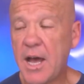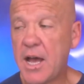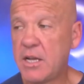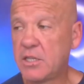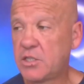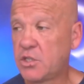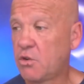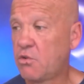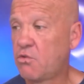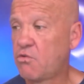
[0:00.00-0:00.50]

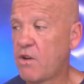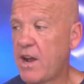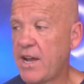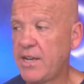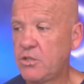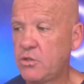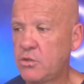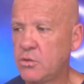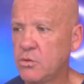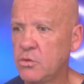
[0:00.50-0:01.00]
It's a
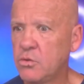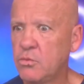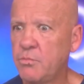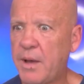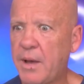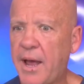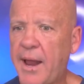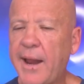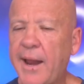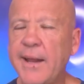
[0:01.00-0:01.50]
great tool,
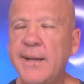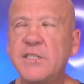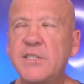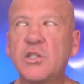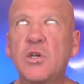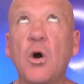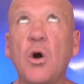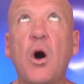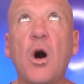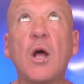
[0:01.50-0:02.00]
but it's
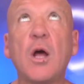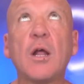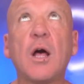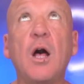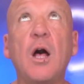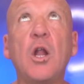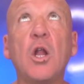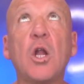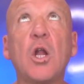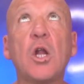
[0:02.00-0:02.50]
got a
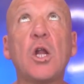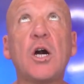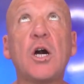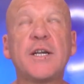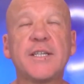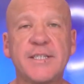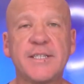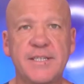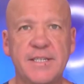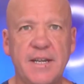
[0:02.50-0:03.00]
lot
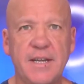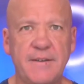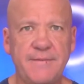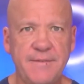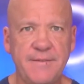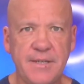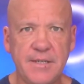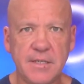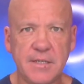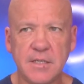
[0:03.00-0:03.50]
of stuff
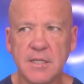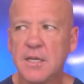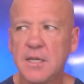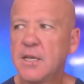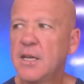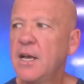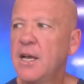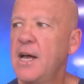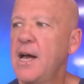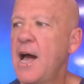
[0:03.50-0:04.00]
in it,
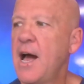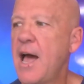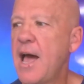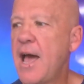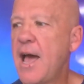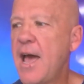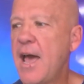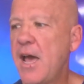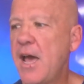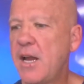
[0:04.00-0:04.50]

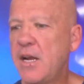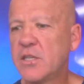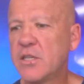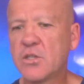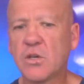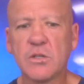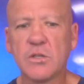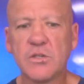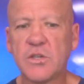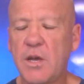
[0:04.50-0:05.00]
and it's
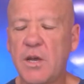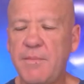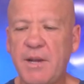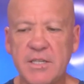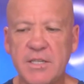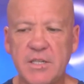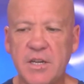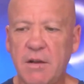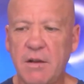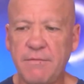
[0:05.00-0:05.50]
got so much
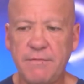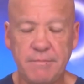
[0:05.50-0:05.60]
stuff.